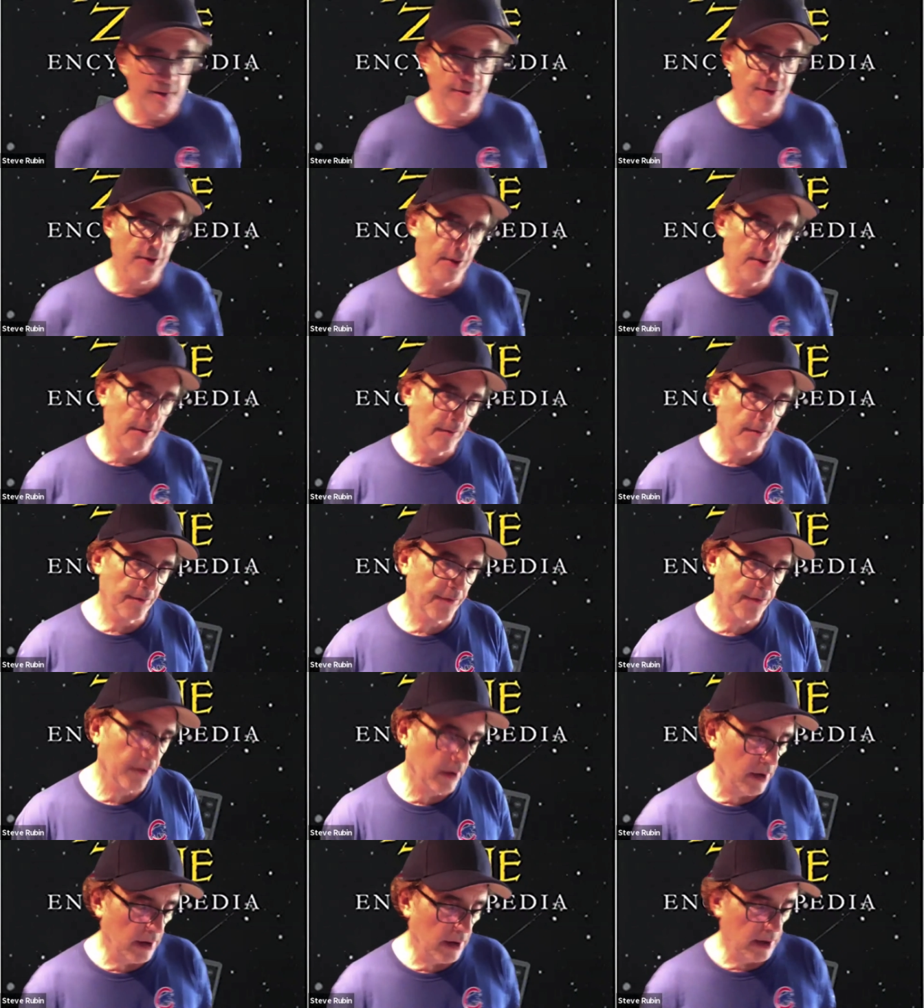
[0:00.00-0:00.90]
you,
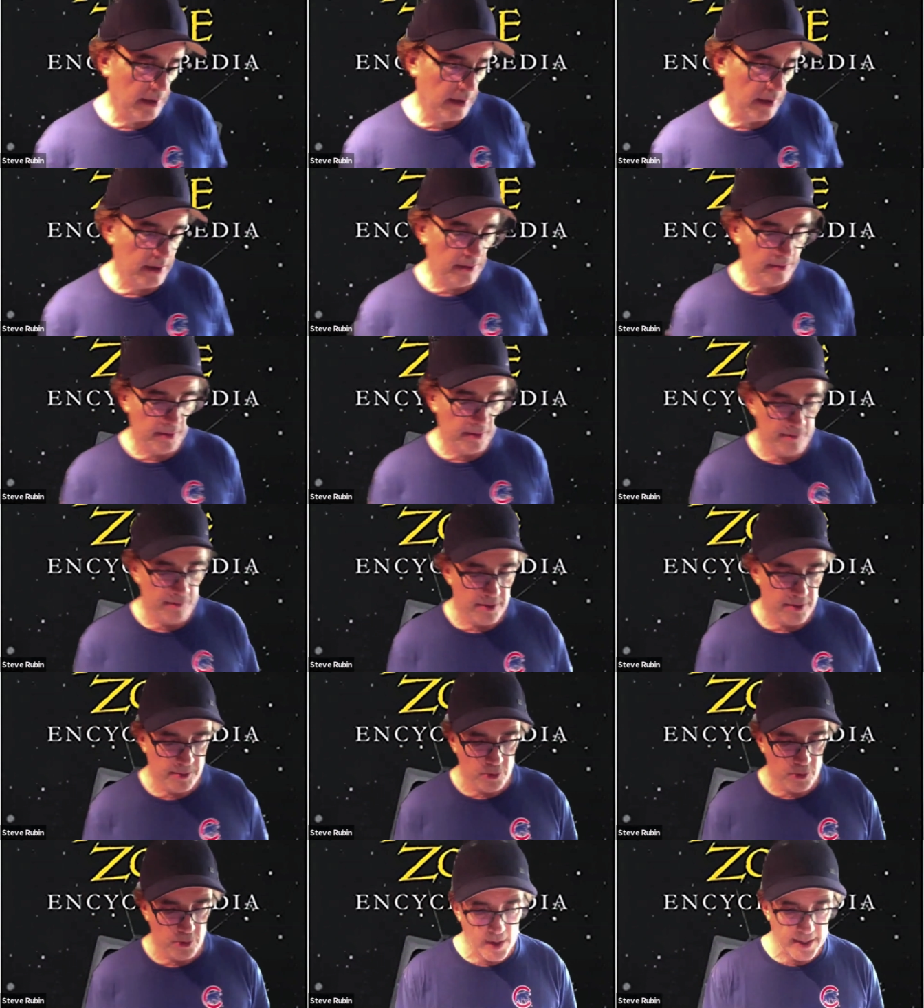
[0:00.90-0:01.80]
uh, give them
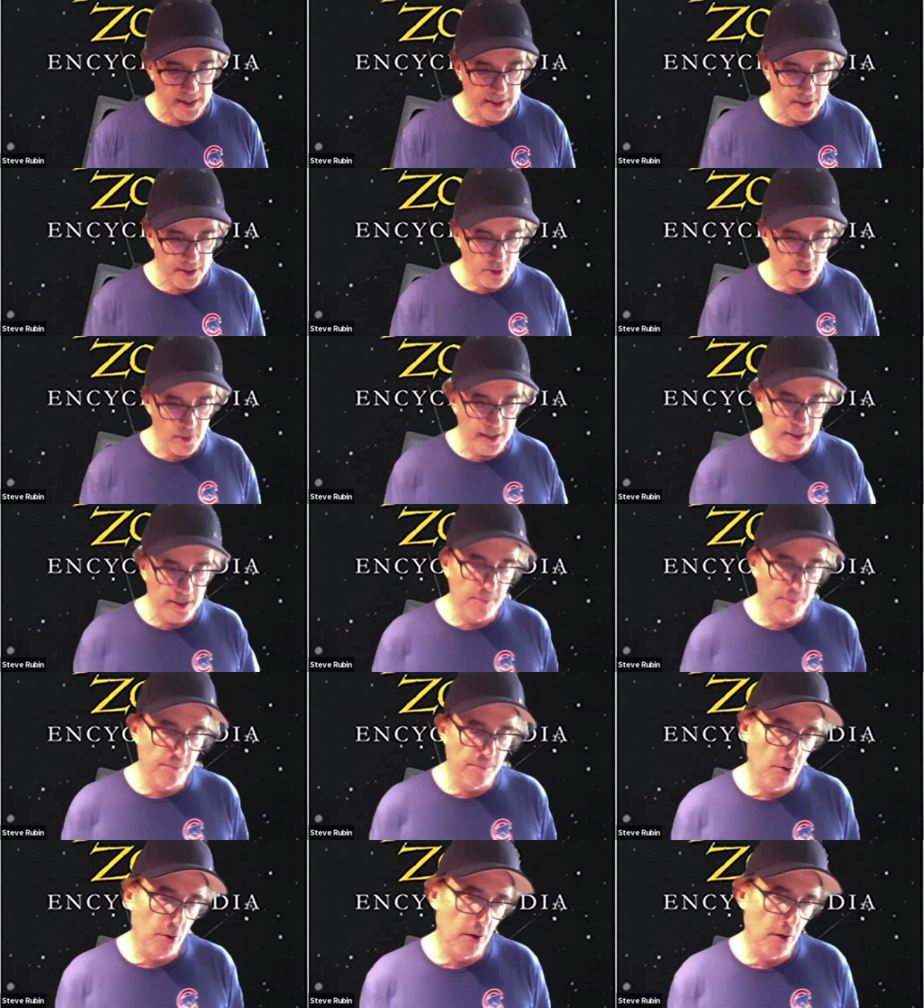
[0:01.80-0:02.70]
away to you in the
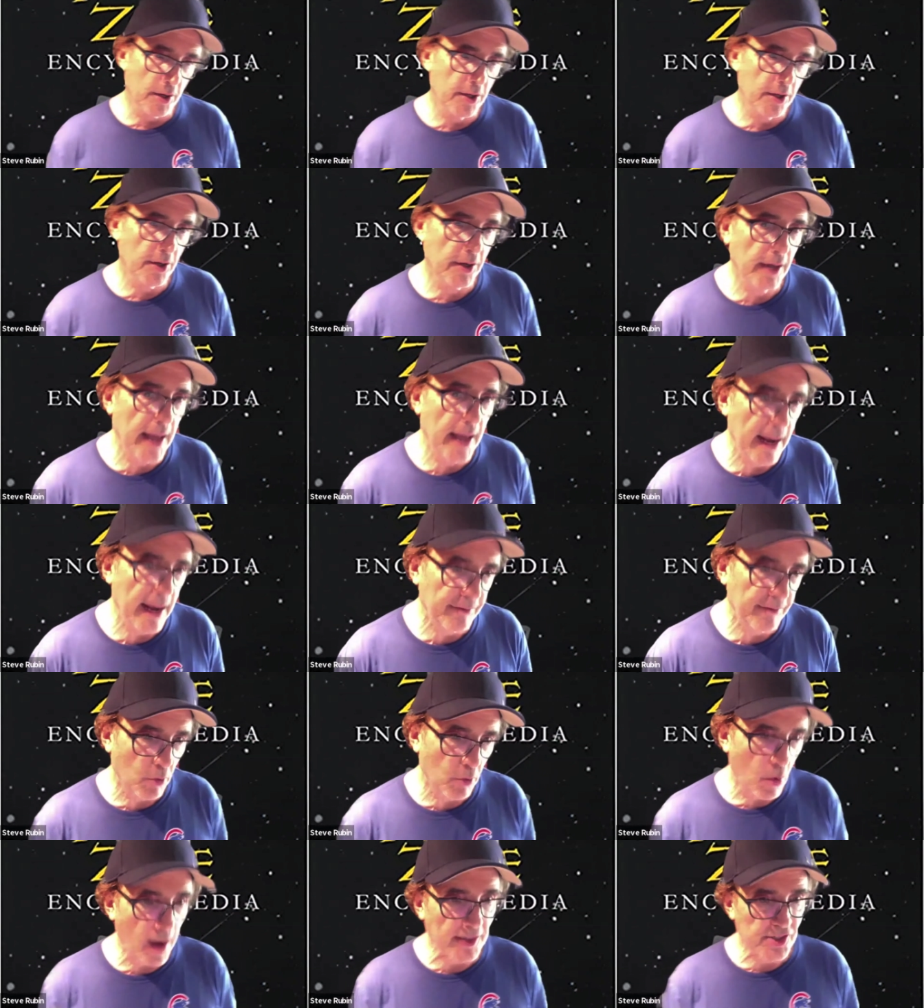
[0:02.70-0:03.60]
book. You're going to have to
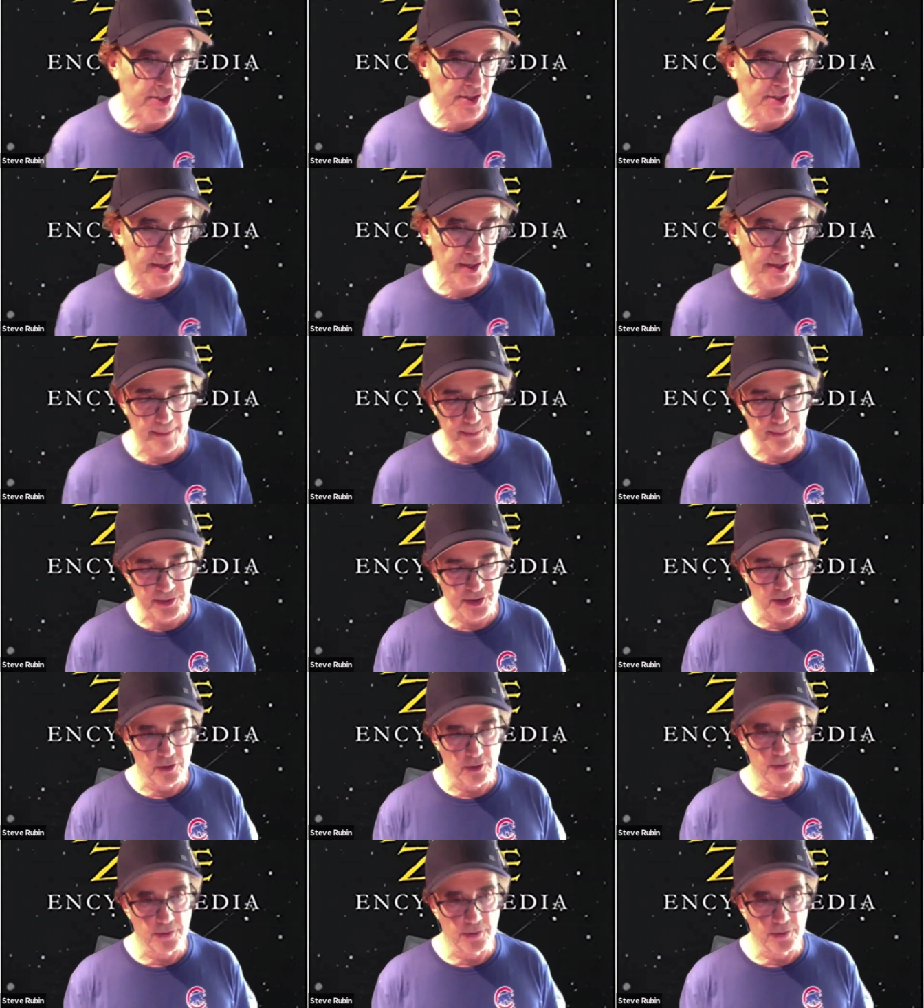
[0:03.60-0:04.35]
watch the episode.